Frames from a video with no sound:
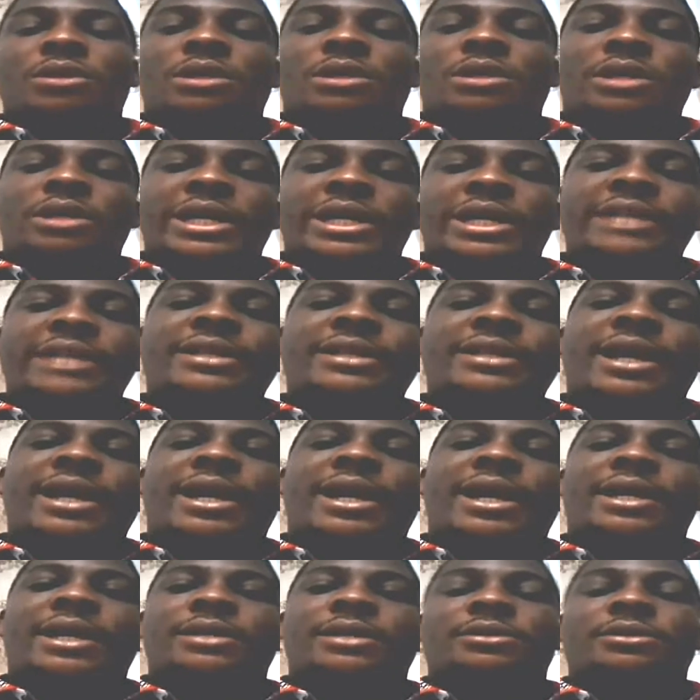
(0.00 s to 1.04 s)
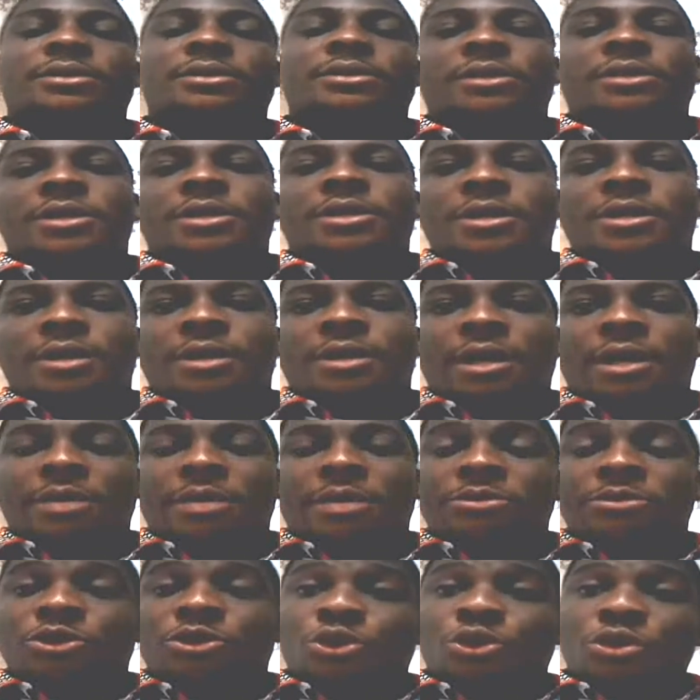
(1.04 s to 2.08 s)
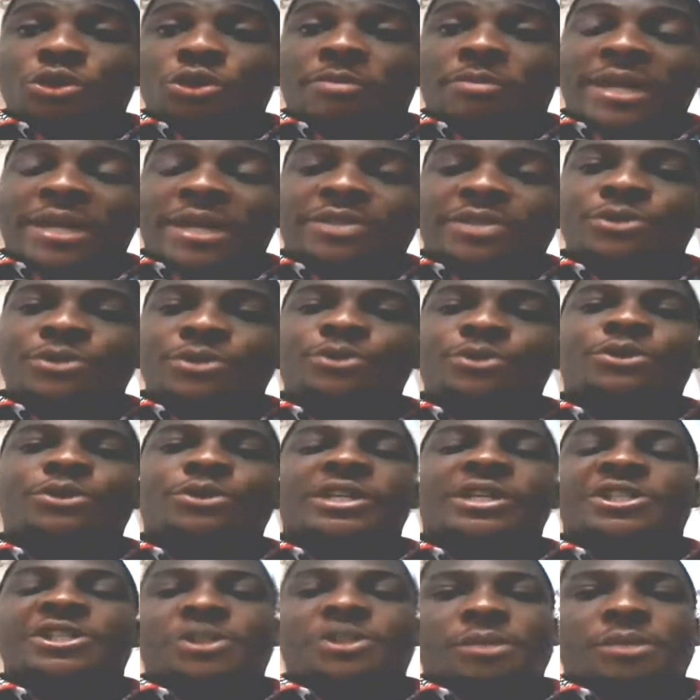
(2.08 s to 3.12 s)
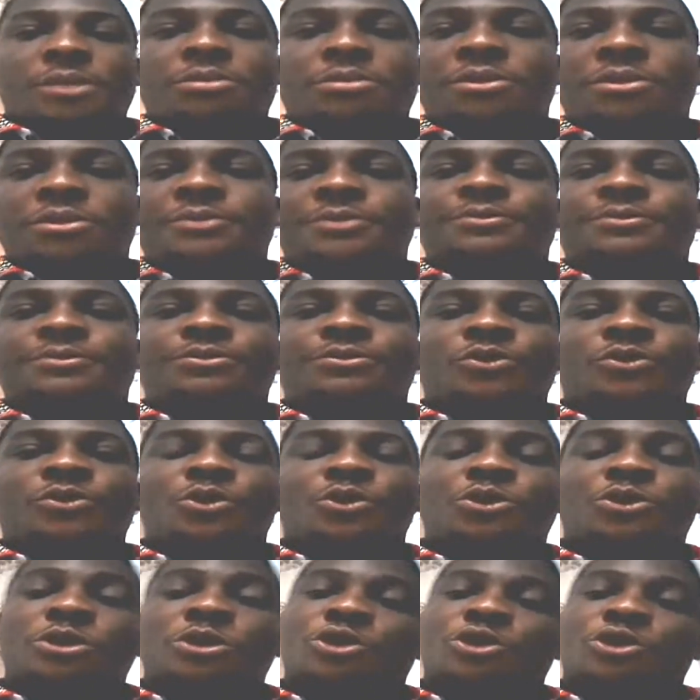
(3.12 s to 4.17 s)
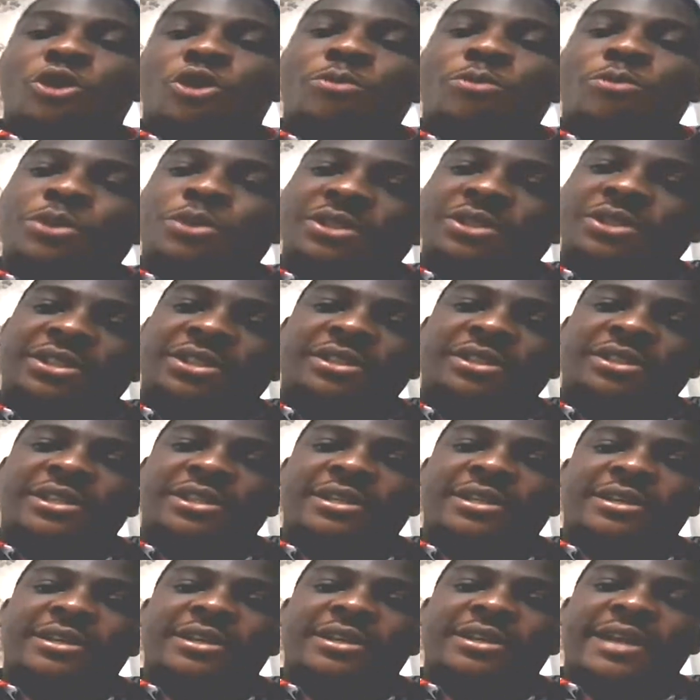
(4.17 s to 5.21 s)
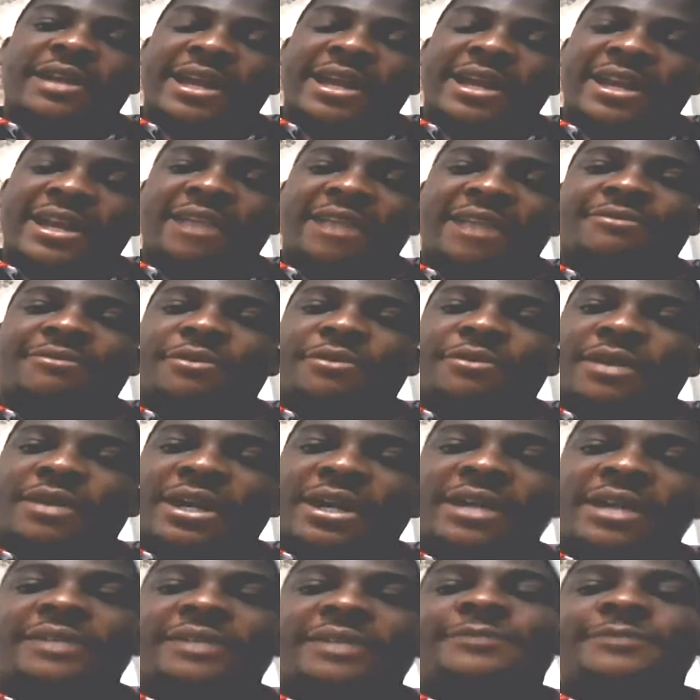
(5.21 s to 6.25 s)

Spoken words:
Lynda took Matthew to the shop, which was opened earlier for her.